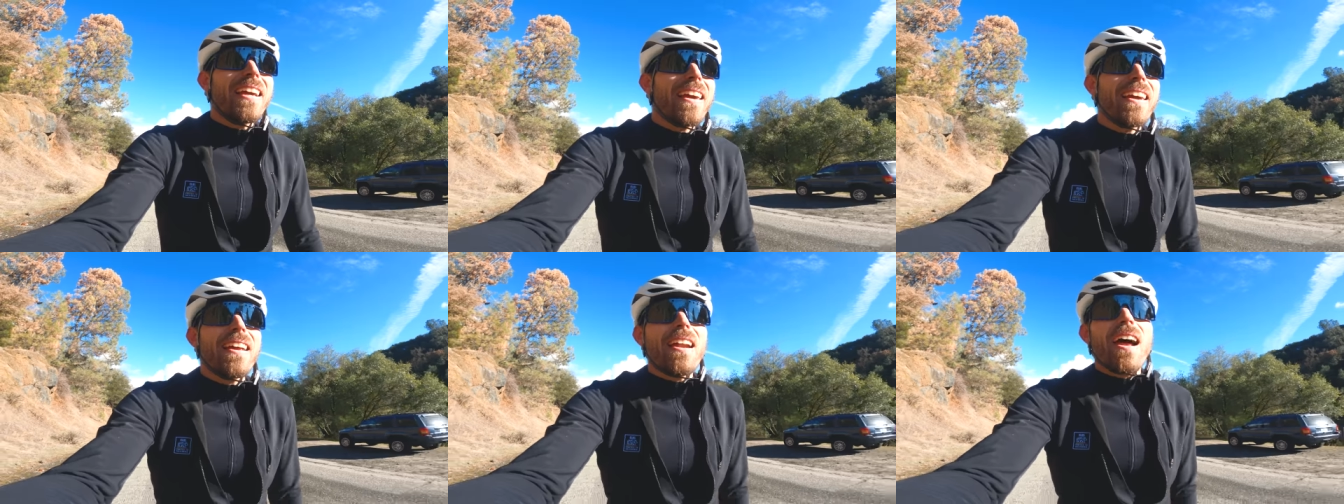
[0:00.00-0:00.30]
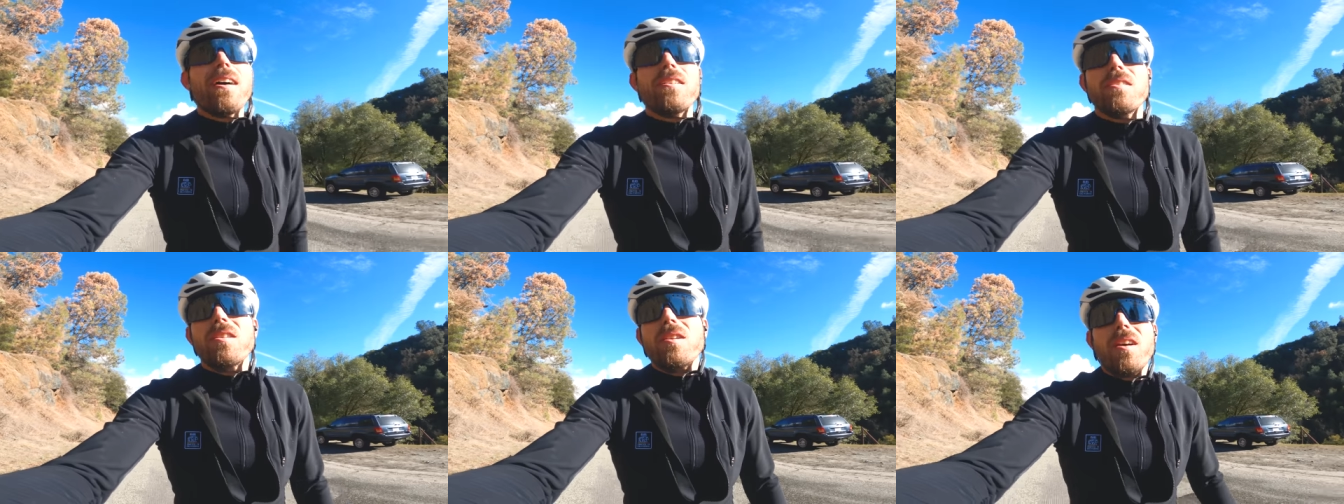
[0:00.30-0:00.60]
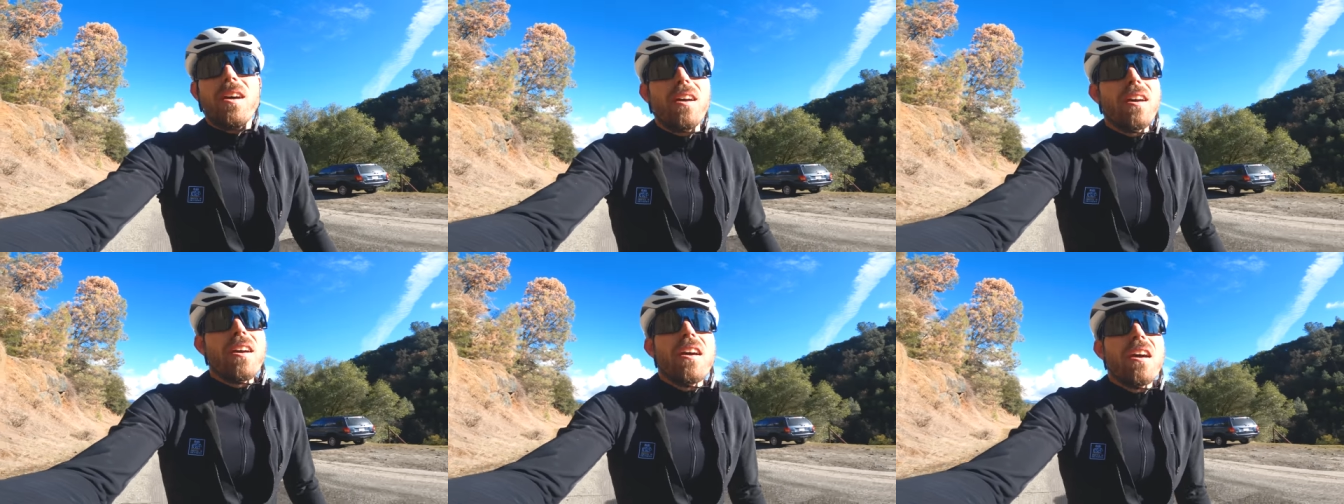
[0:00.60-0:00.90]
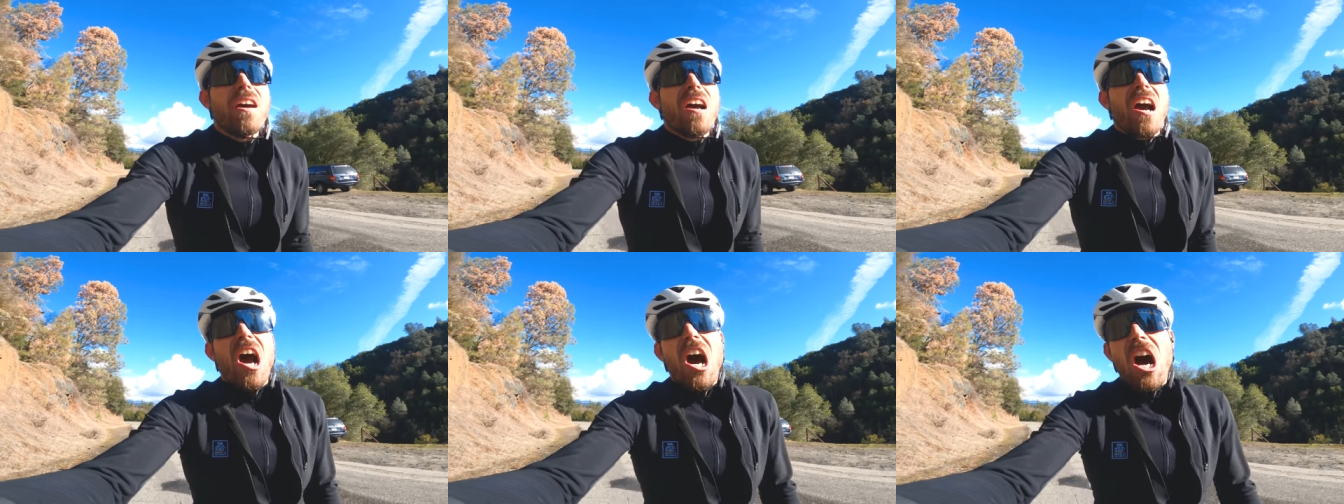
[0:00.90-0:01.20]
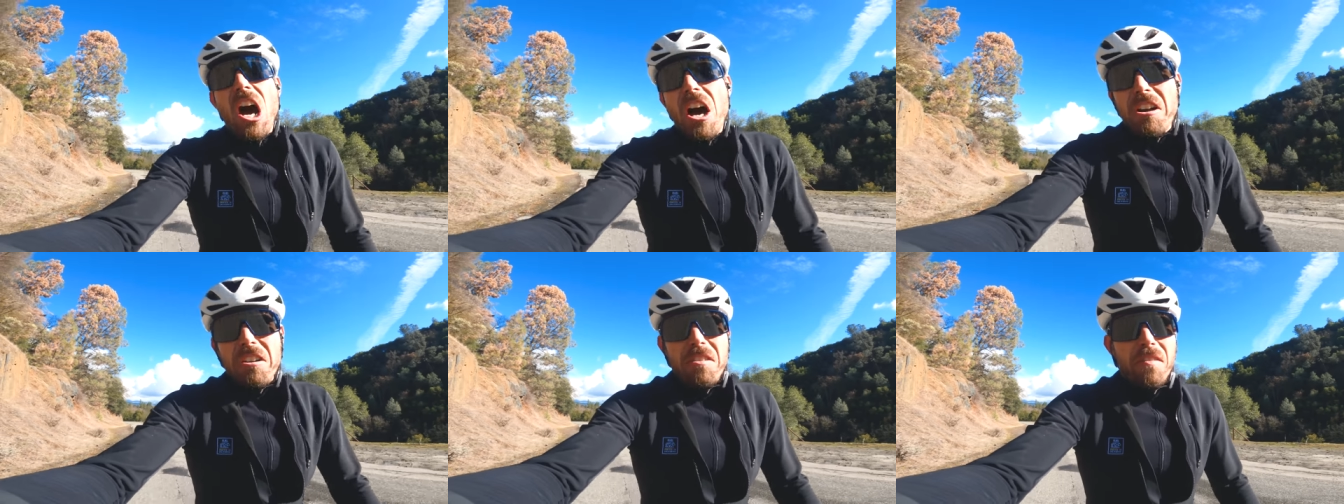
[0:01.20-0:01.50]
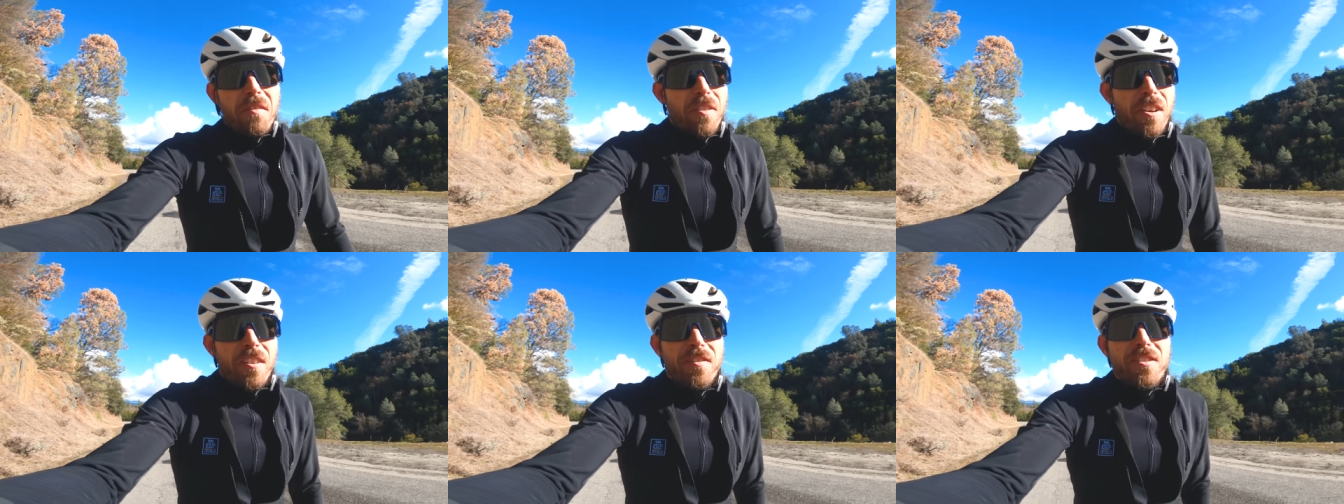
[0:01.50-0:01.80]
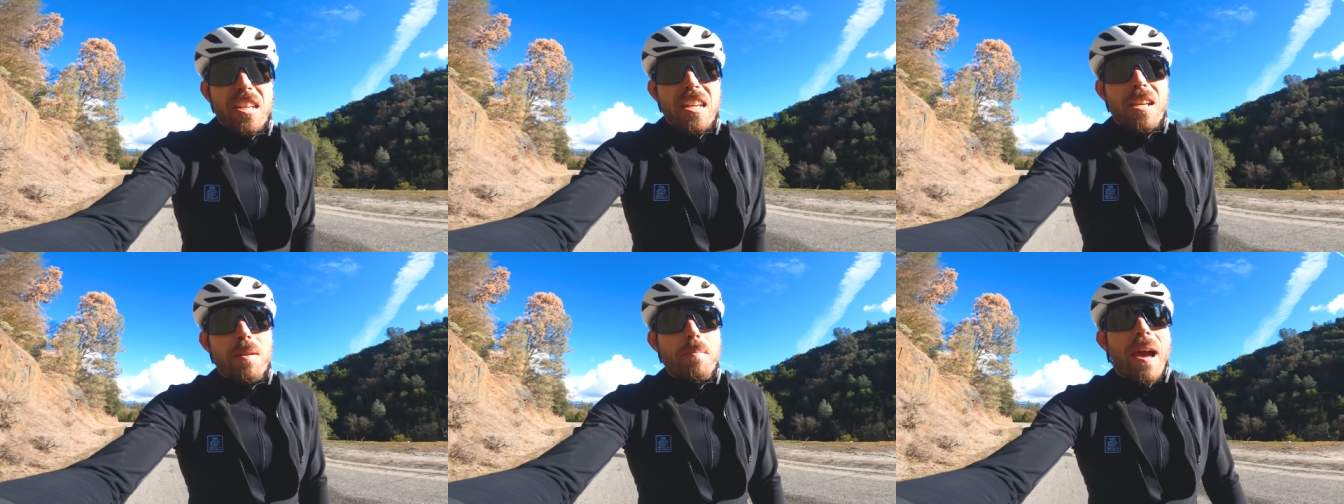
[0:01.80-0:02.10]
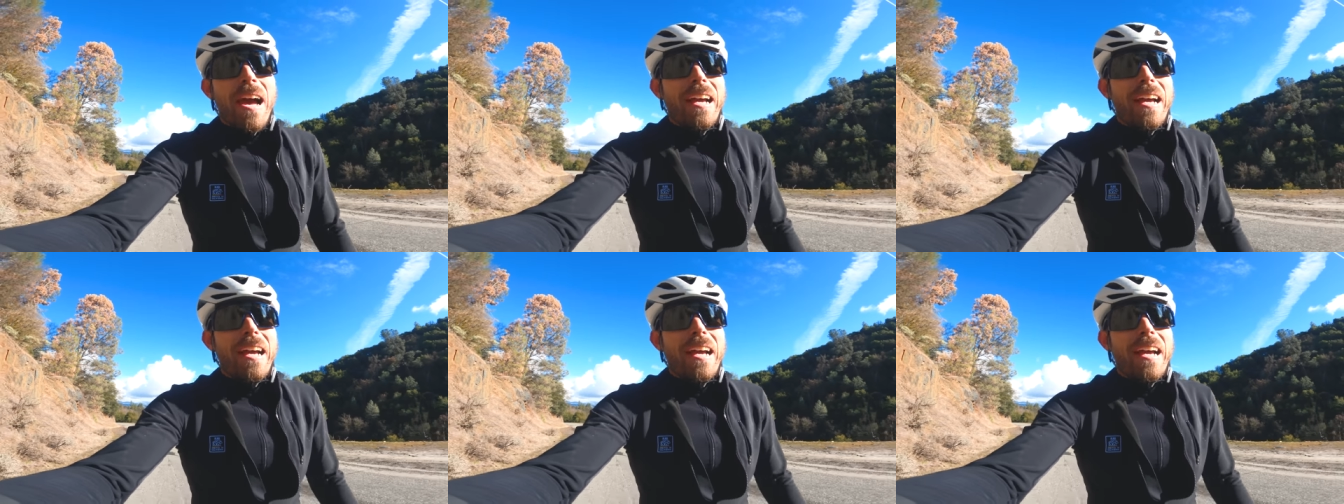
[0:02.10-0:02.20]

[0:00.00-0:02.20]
can get out to 115